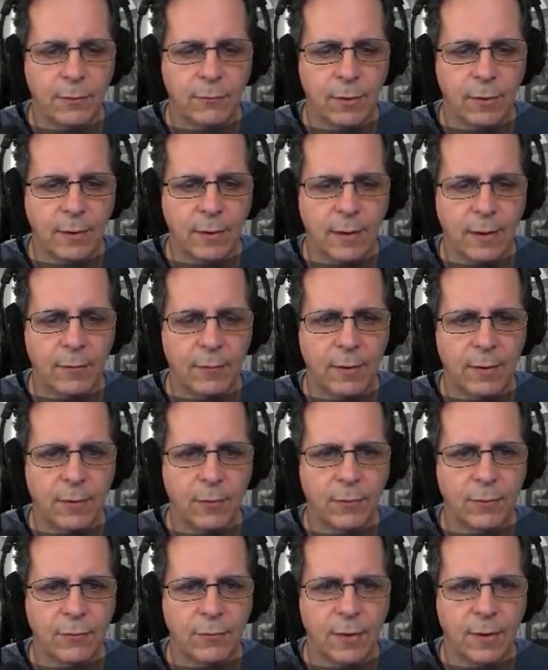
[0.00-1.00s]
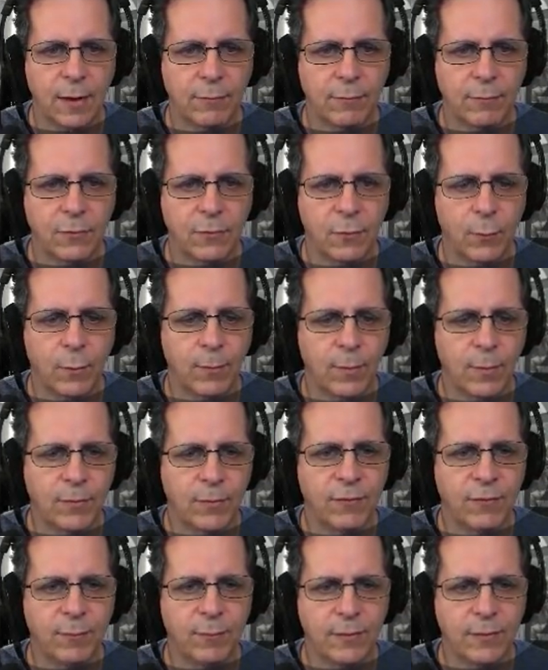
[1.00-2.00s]
Drag down, he looks down. So we
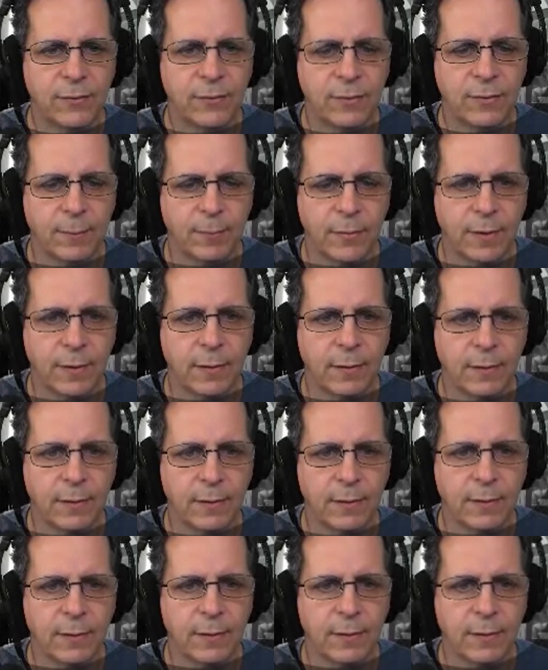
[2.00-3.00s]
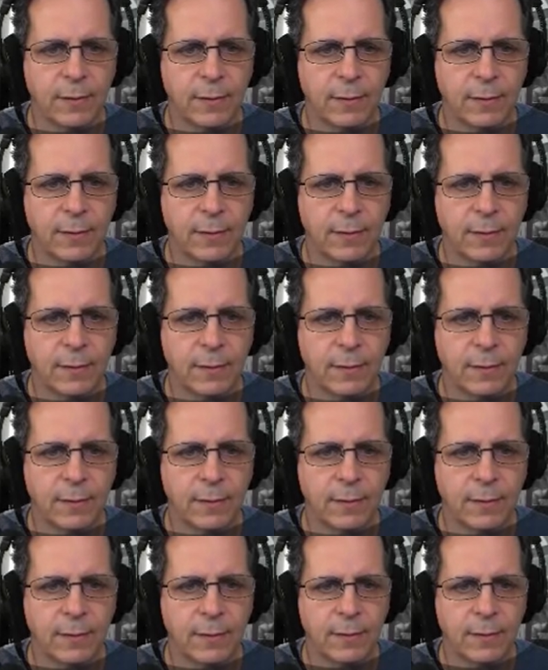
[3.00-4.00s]
must have missed something.
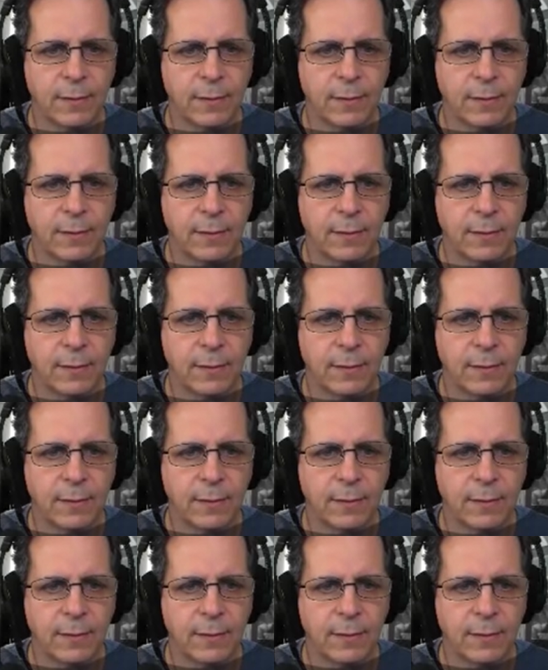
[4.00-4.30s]
Let's go back to